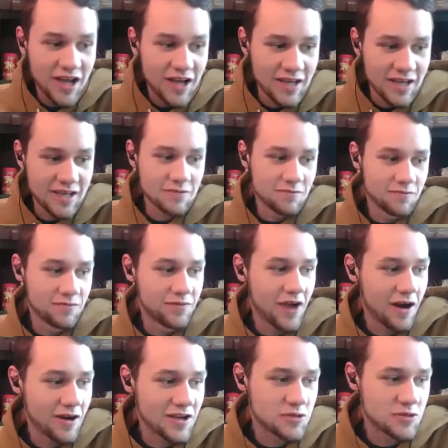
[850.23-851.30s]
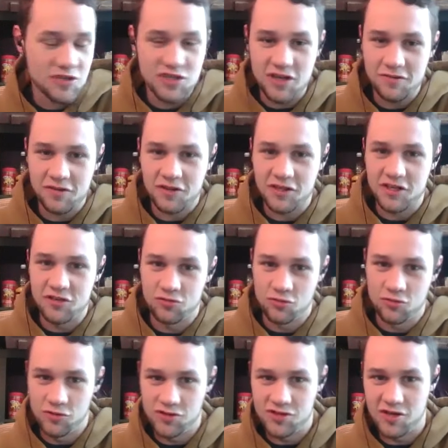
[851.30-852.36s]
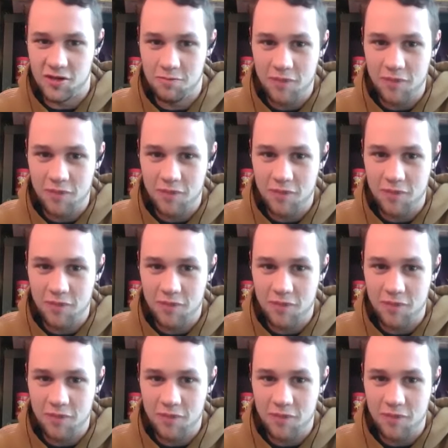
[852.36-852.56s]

he very specifically draws a